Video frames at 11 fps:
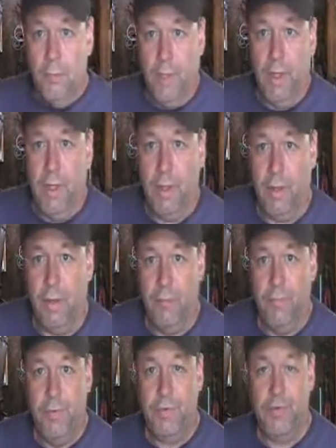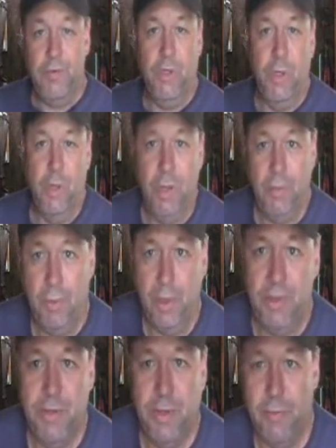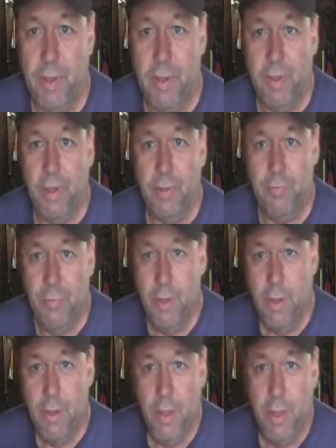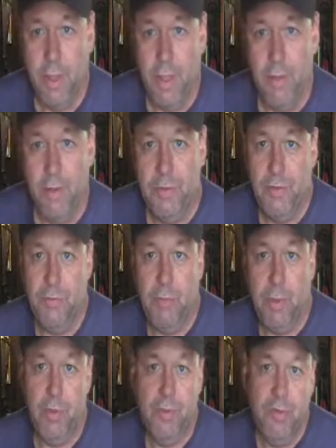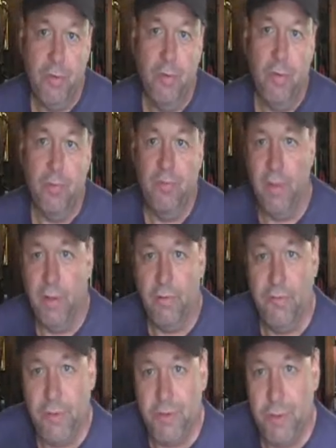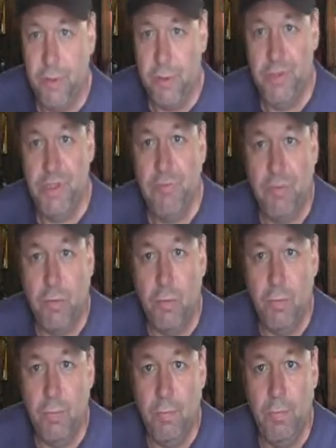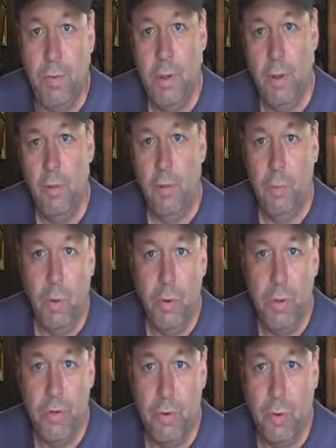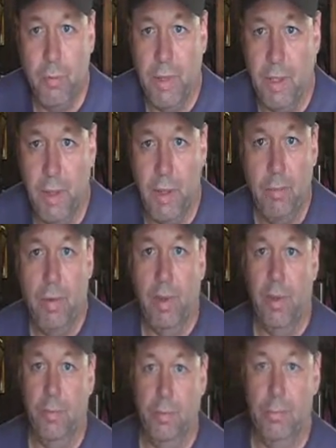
Hey, this is Gary, High Tech Redneck, and this is part 2 of fixing your Z-foam remote control model airplane.